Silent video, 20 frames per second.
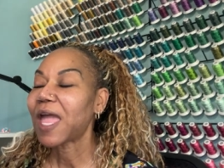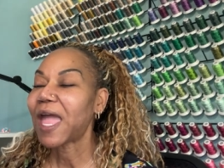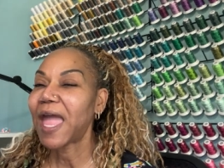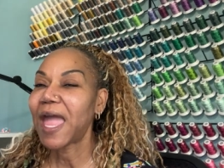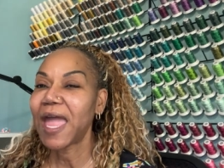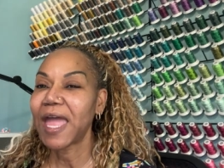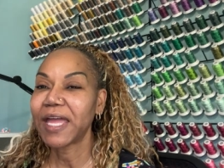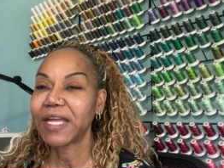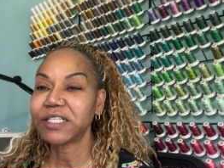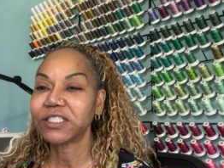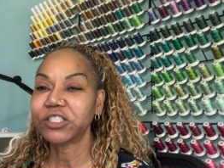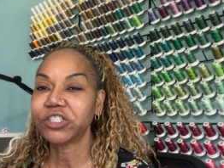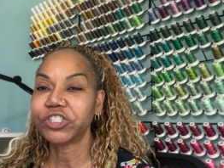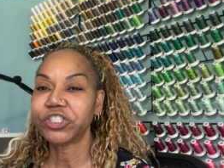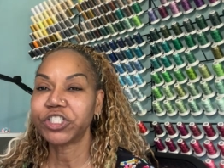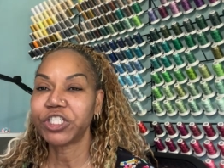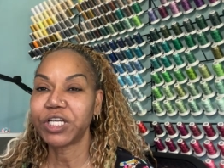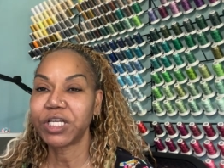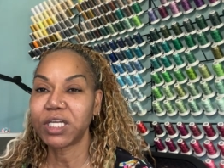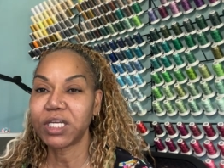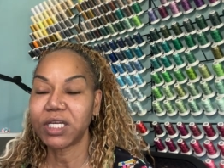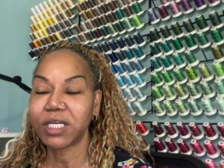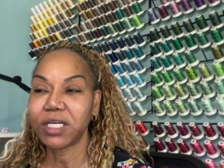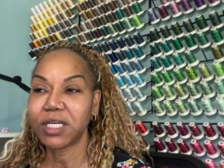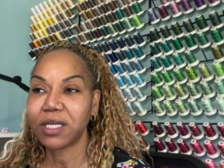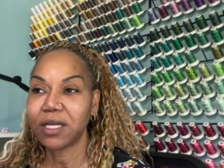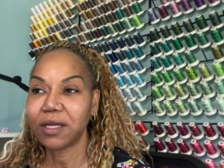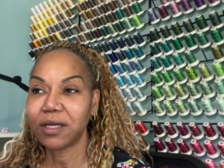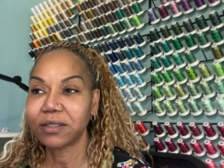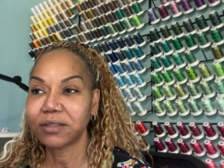and
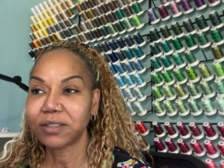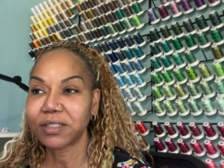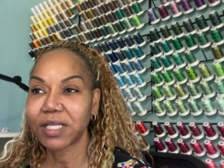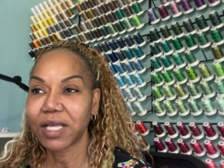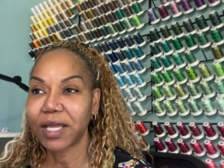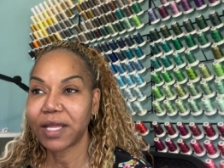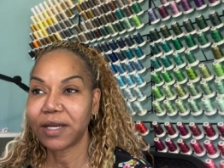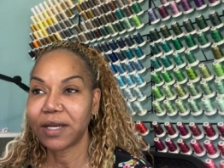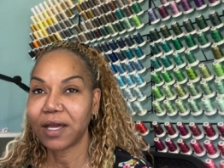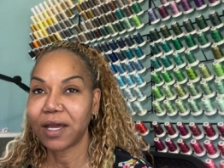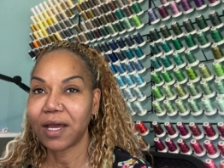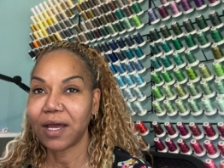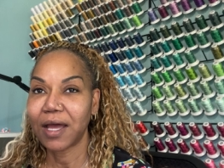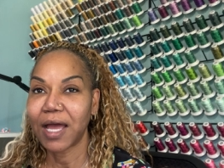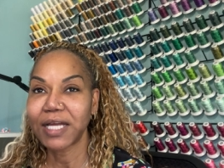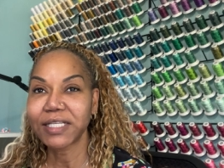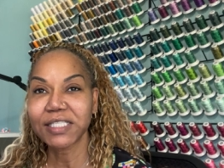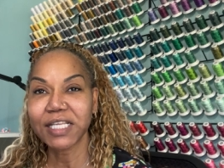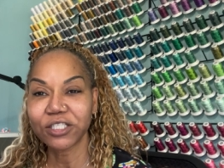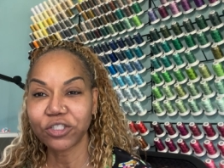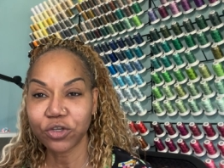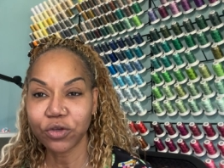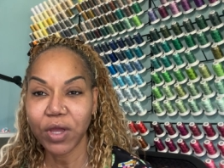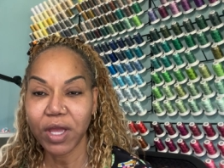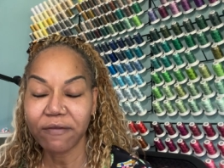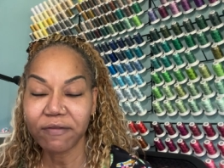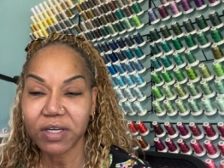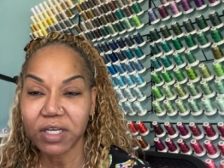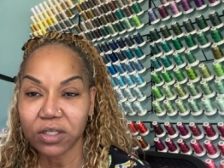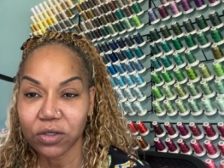she said, I said, do you
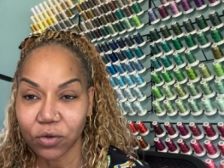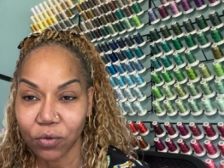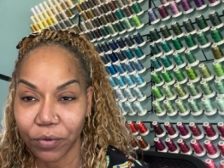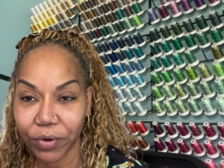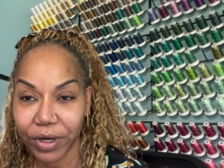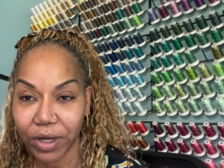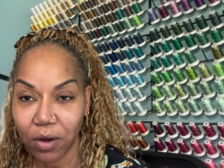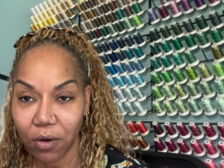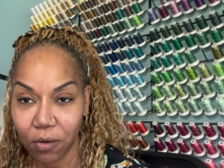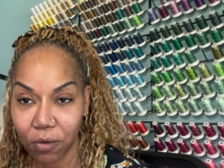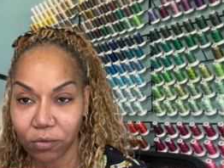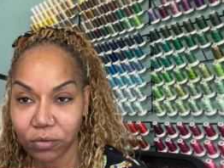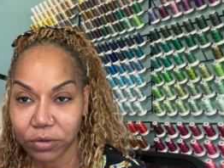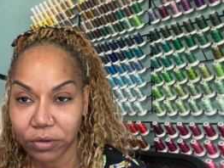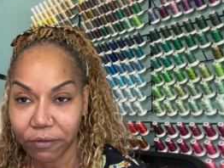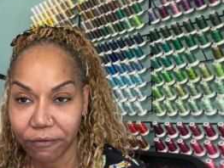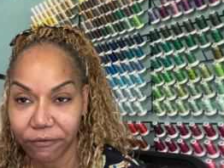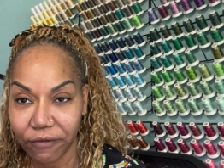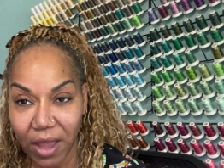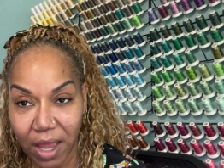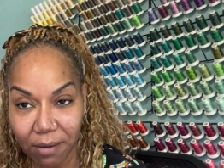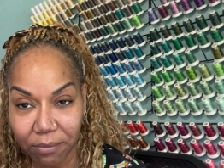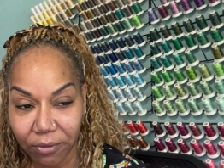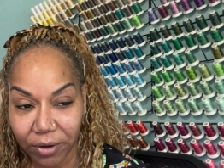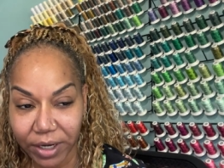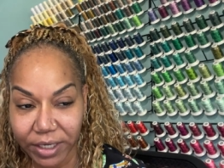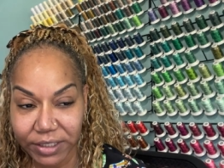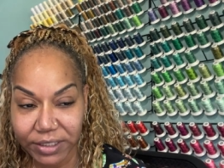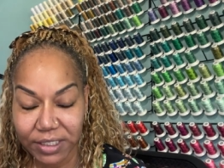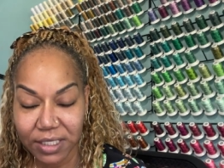have any Lori Holt
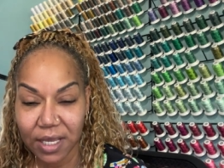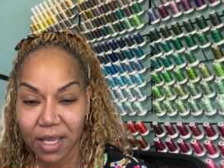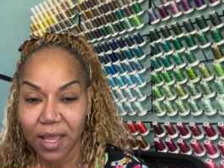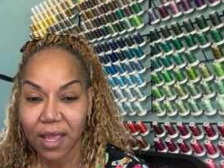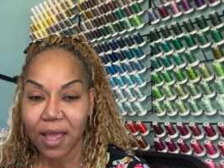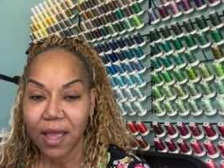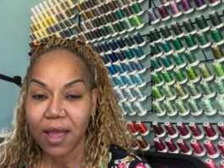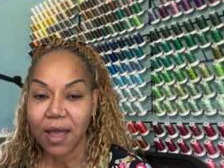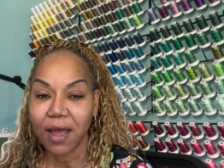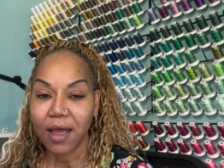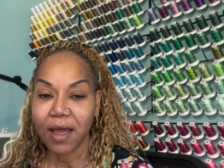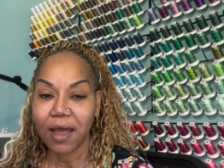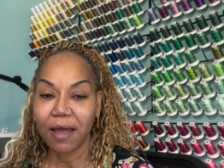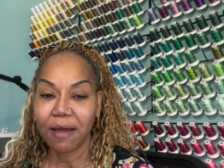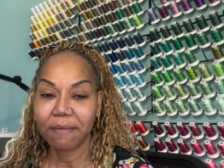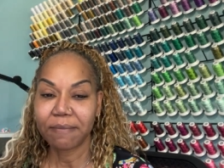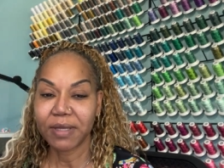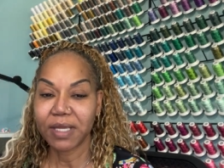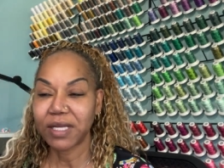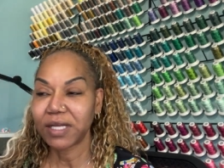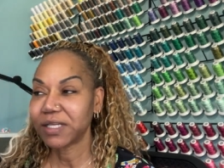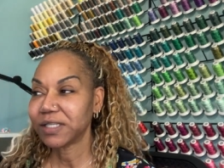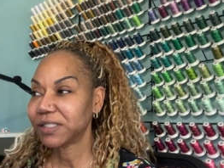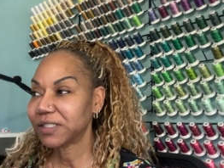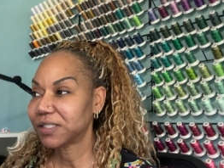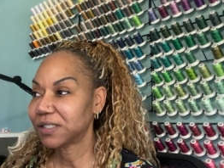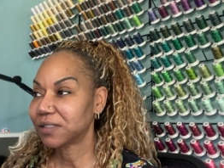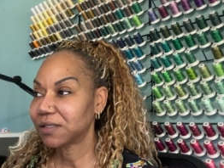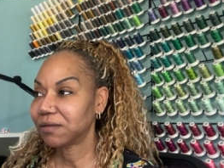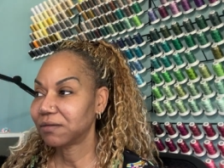fabrics?
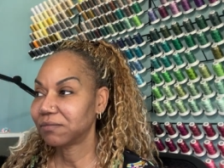Because